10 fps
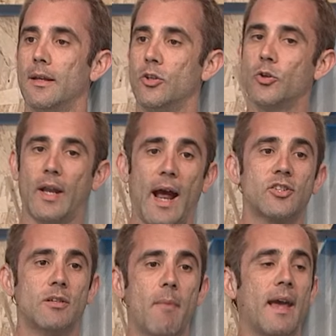you can
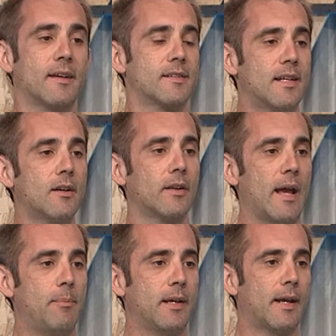actually make a single
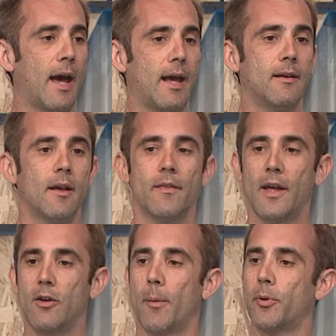APK
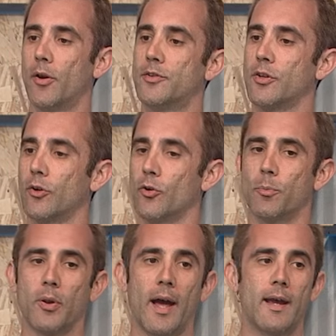that you upload to Google
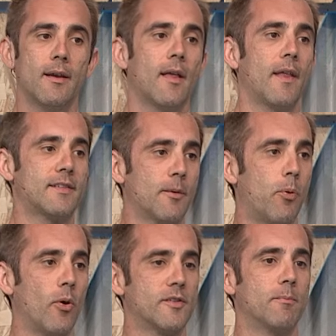Play that
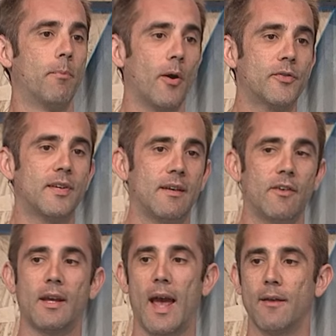supports both
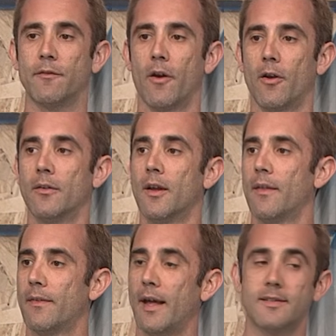TV and phone.
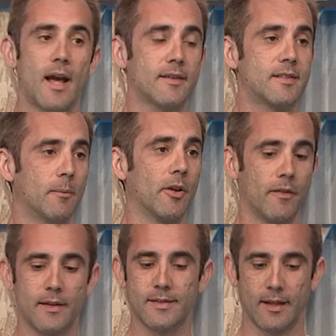That's how
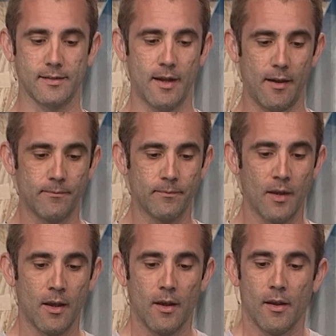similar these things are.
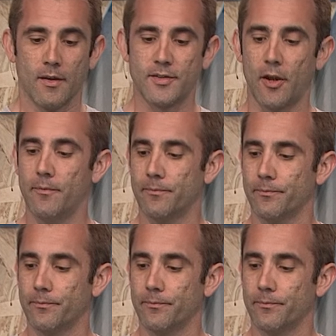So